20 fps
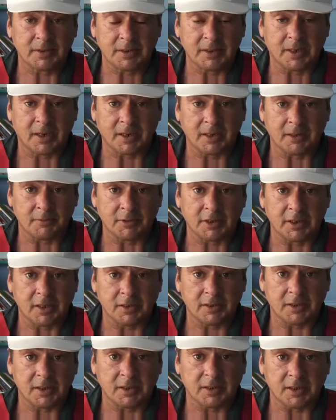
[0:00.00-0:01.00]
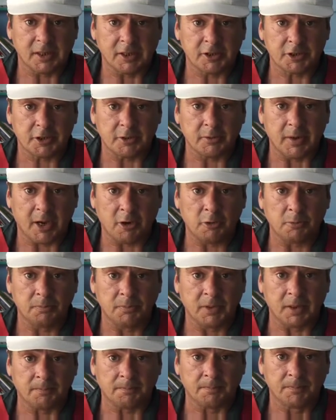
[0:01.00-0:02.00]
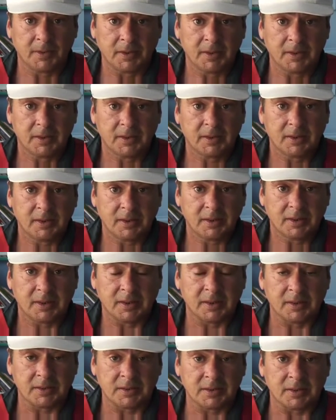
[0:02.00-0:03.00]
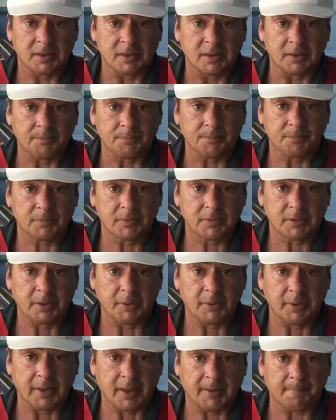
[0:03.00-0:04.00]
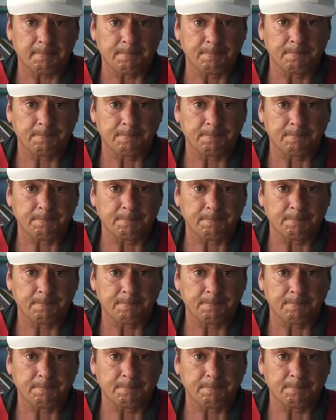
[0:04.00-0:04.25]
the issue helped them into doing that.